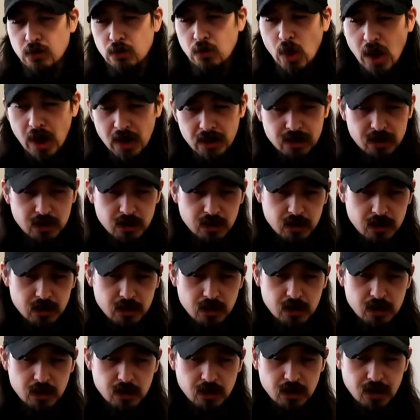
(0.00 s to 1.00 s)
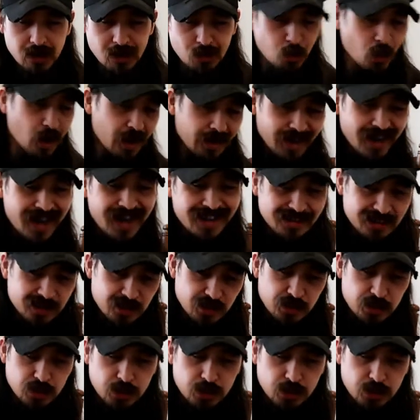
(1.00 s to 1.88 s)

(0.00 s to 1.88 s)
what what not